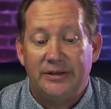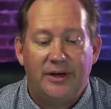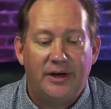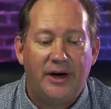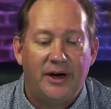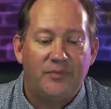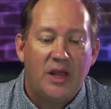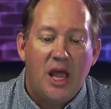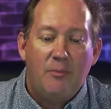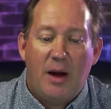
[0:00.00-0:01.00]
All right.
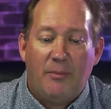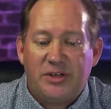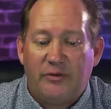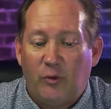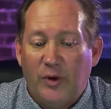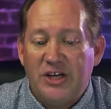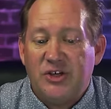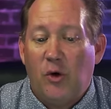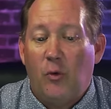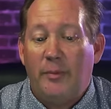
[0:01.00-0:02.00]
Members of a
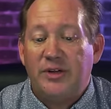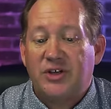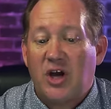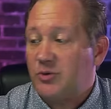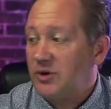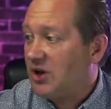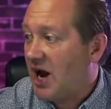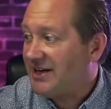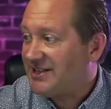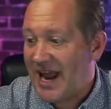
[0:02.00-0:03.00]
regional women's country
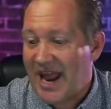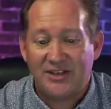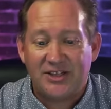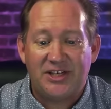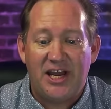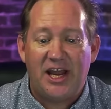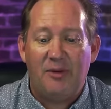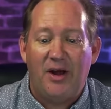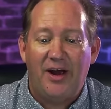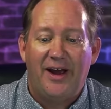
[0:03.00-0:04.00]
line dance team